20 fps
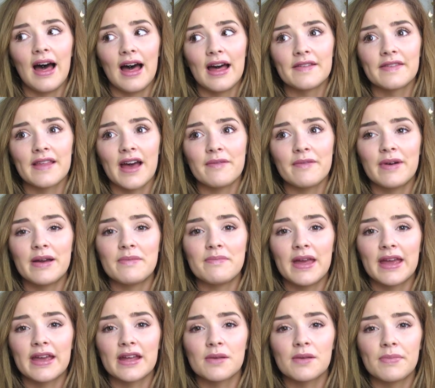and that
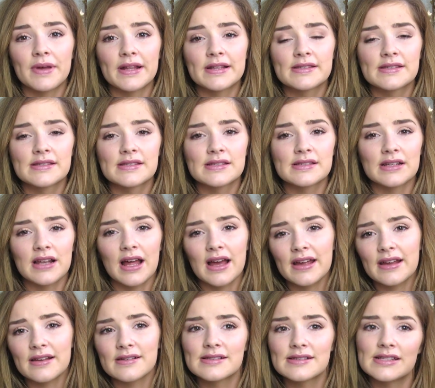might make it a bit
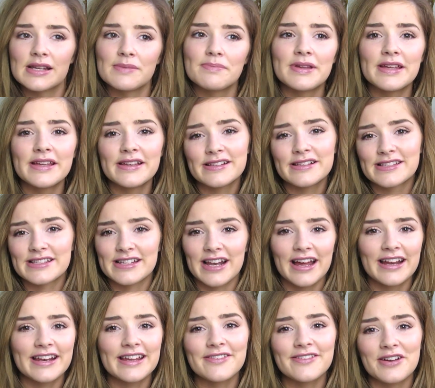slippy and
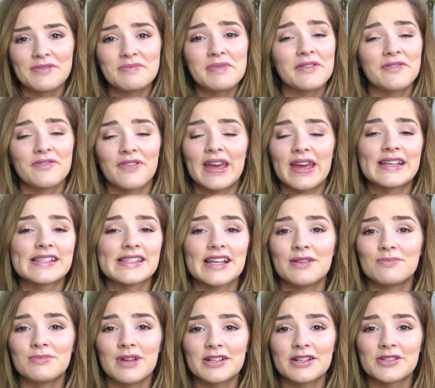slidey around my
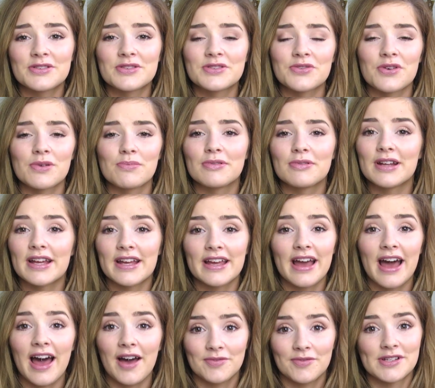face. I'm not too sure, but I
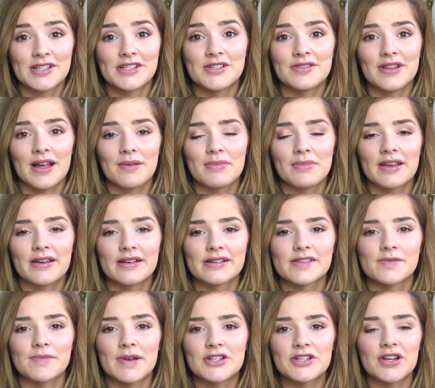have to do that
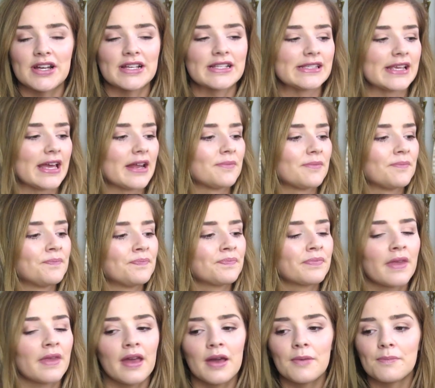because of my dry skin.
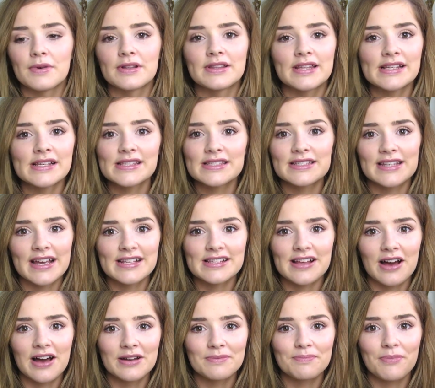But this
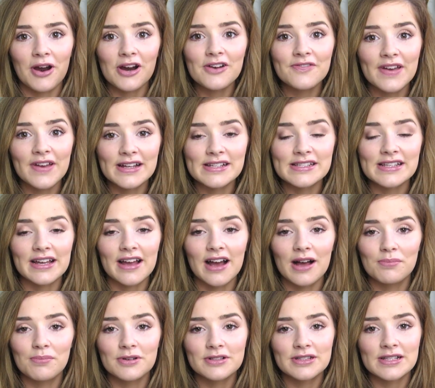stays on perfect.
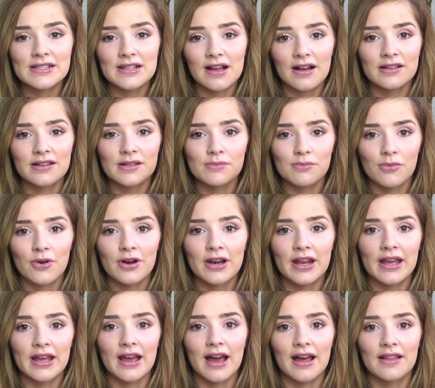Like, I'll put this on in the
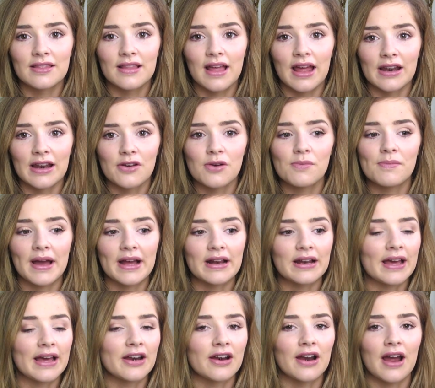morning and then come
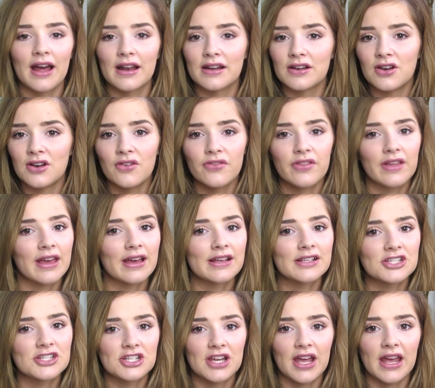back later and nothing
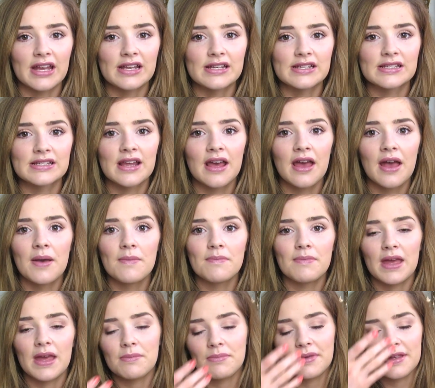has changed.
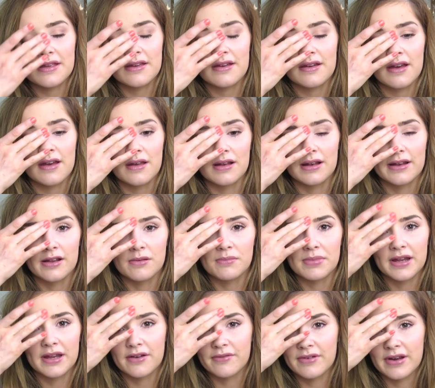Maybe a
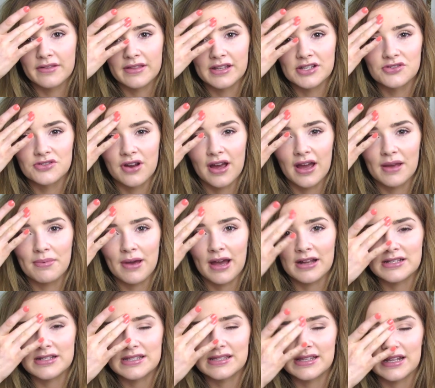little bit around the dry
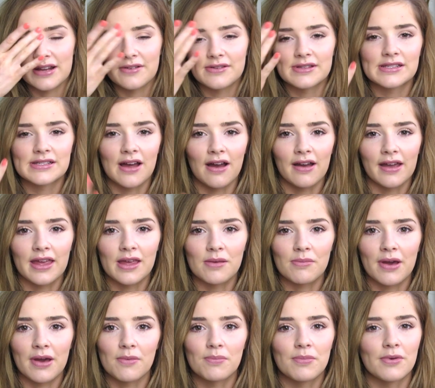patches that I was
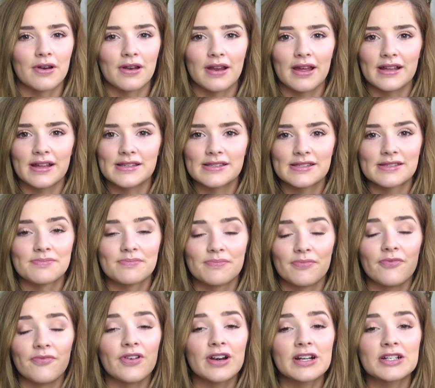talking about, but it's
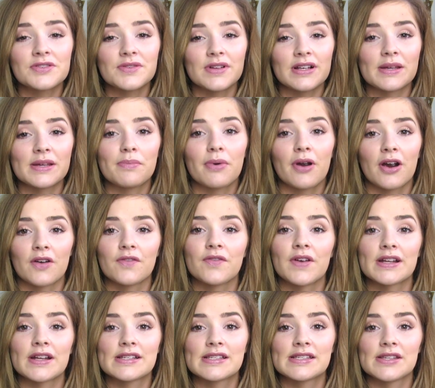virtually
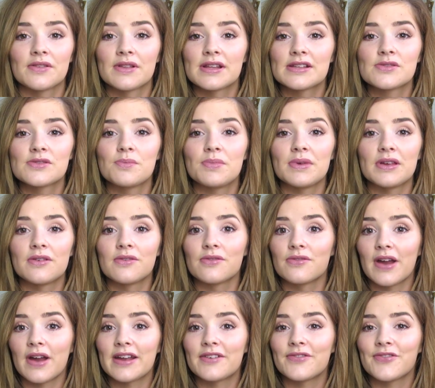perfect, so this would be
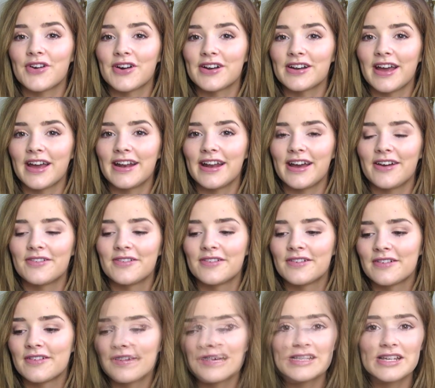great for a night out.
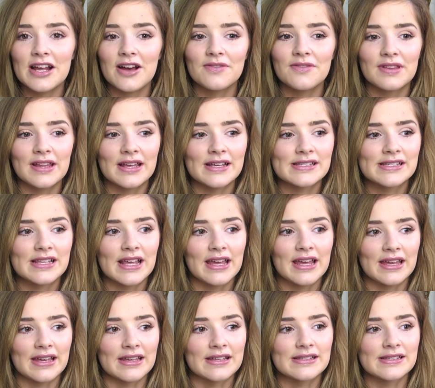Finish of this
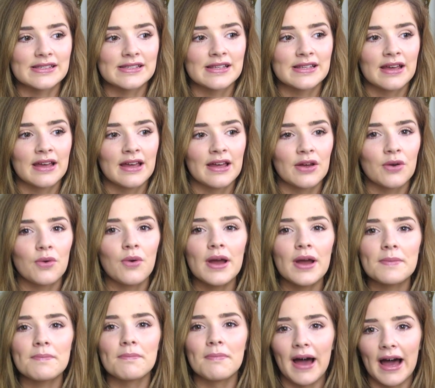is
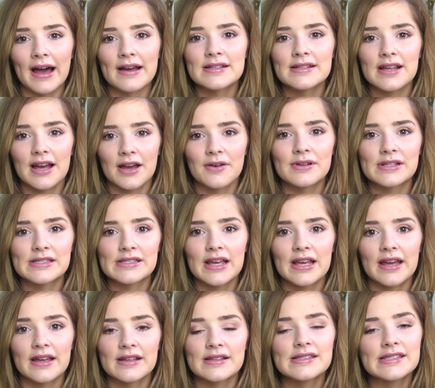quite matte, I would
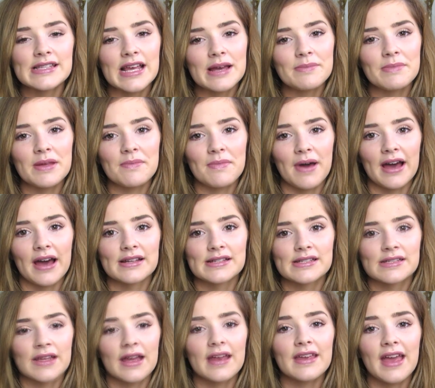say,
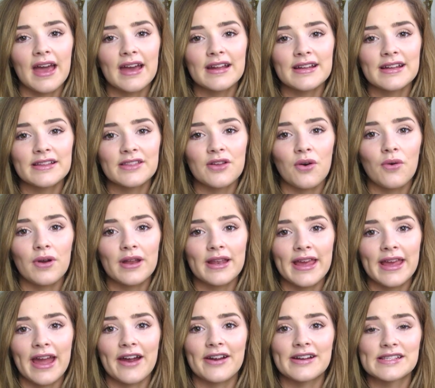semi-matte. Again, in the
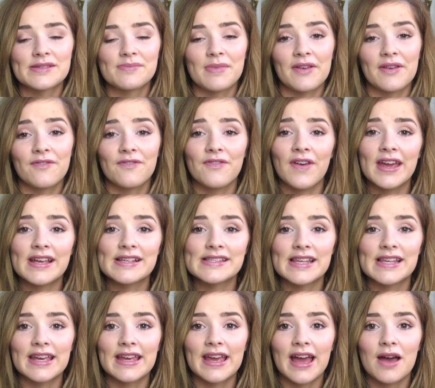oily areas of my
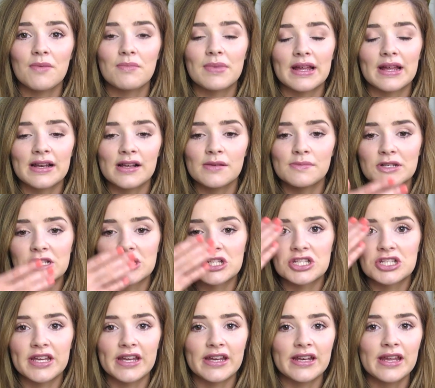face it can be a little bit
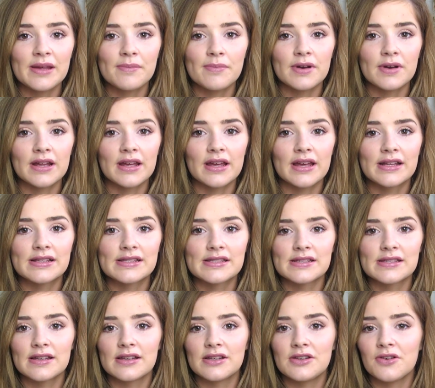sheeny, but
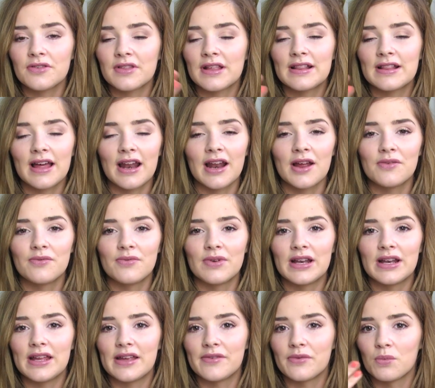it's nothing that I
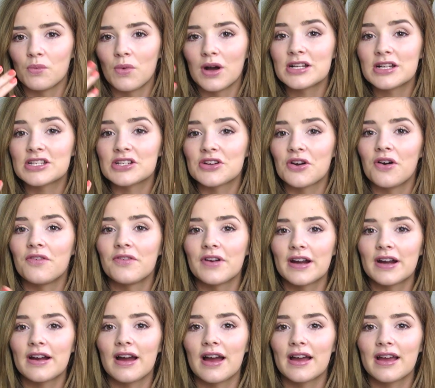really even want to
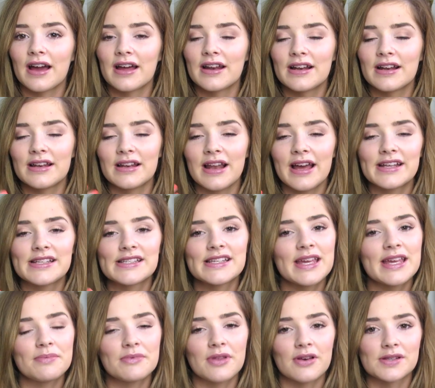cover. I kind of like to
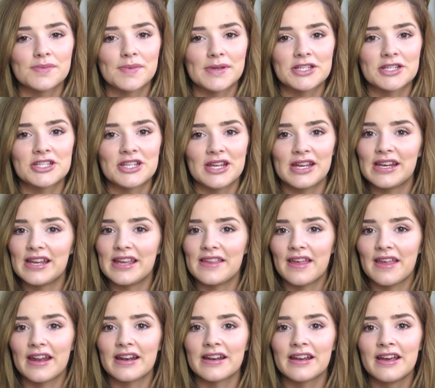keep those bits
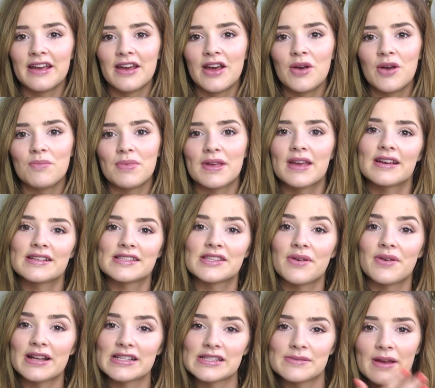sheeny then, because
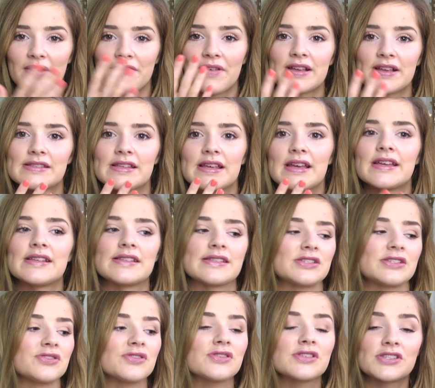the rest of my face
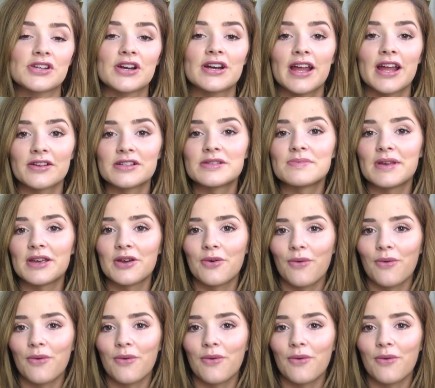does turn out to